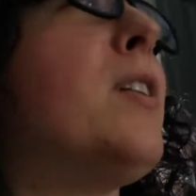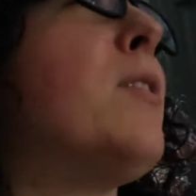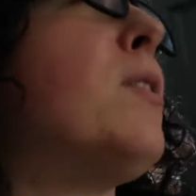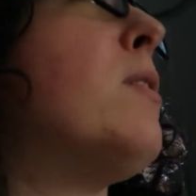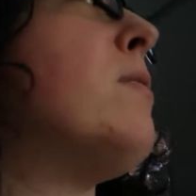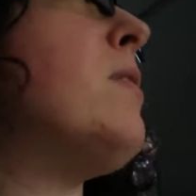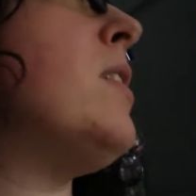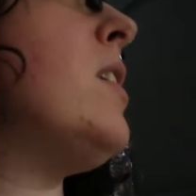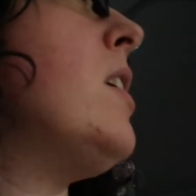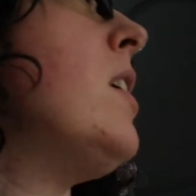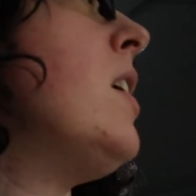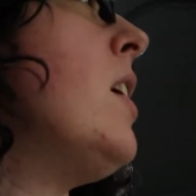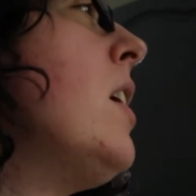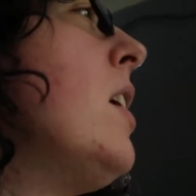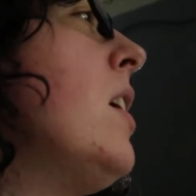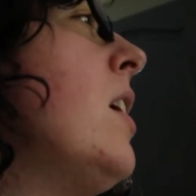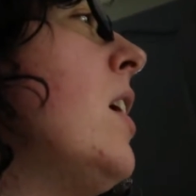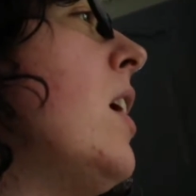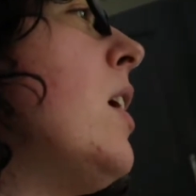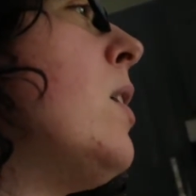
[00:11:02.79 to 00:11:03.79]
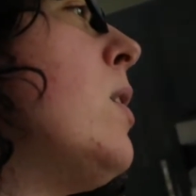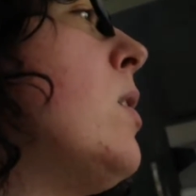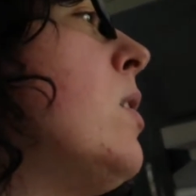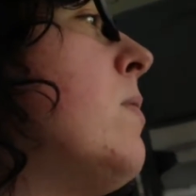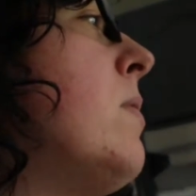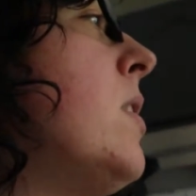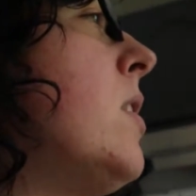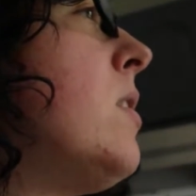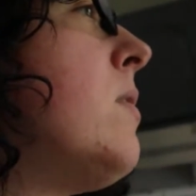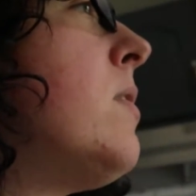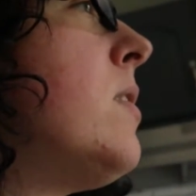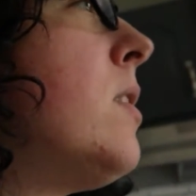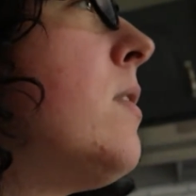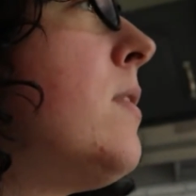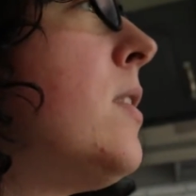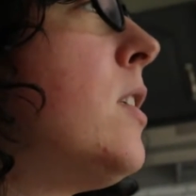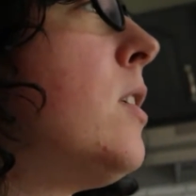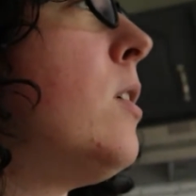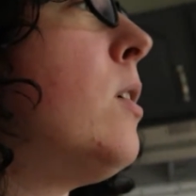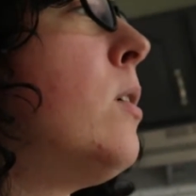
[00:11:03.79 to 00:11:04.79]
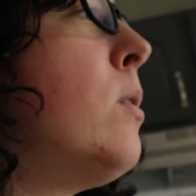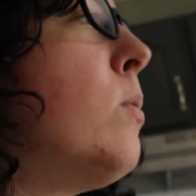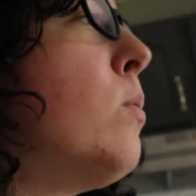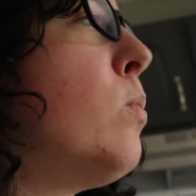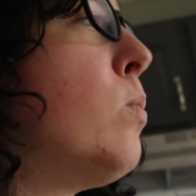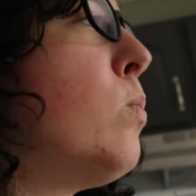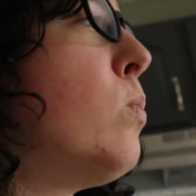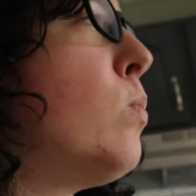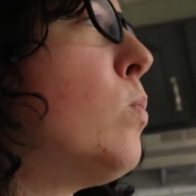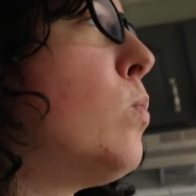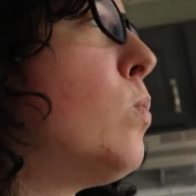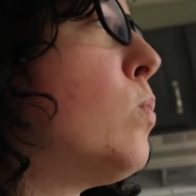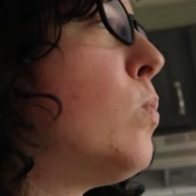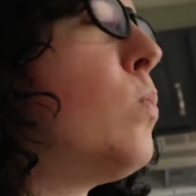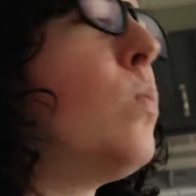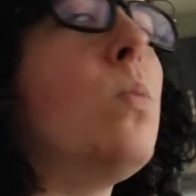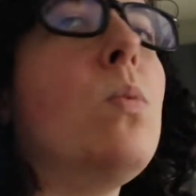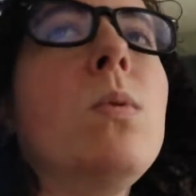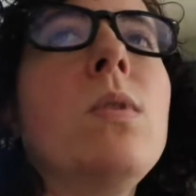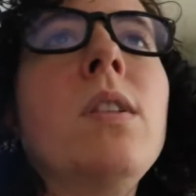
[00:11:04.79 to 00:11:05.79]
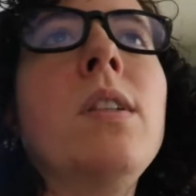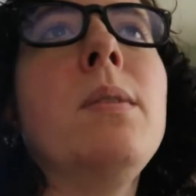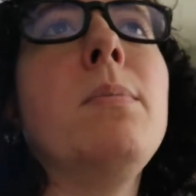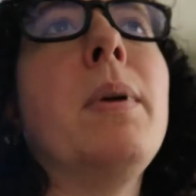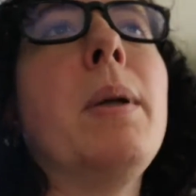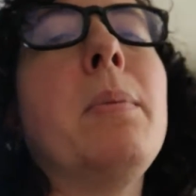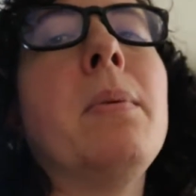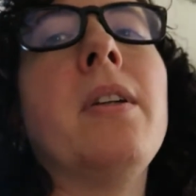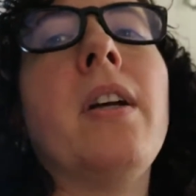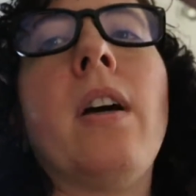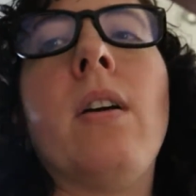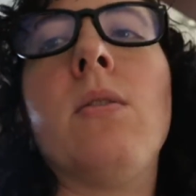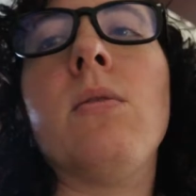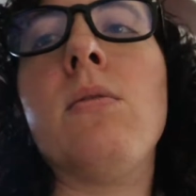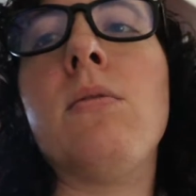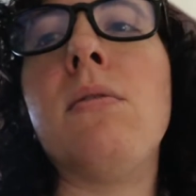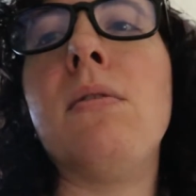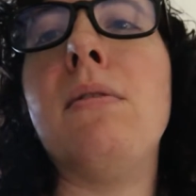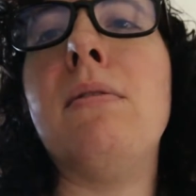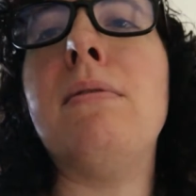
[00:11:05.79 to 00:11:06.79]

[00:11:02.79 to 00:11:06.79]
I love it. I love it, love it, love it. Oh, I need paper towels.